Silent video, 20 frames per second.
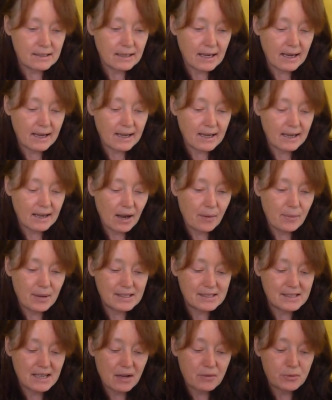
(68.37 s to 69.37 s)
I
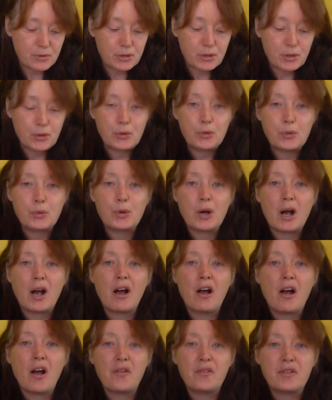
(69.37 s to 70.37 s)
went out to
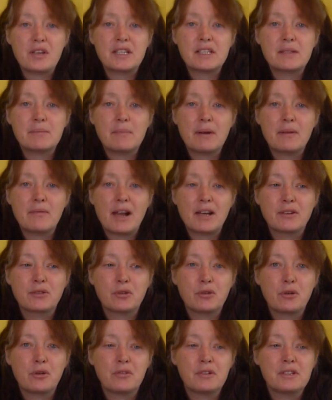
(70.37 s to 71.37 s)
harvest my red
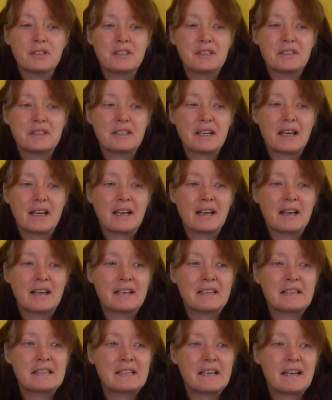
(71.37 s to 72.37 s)
currants
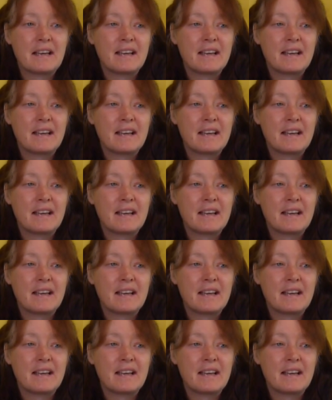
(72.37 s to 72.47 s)
and,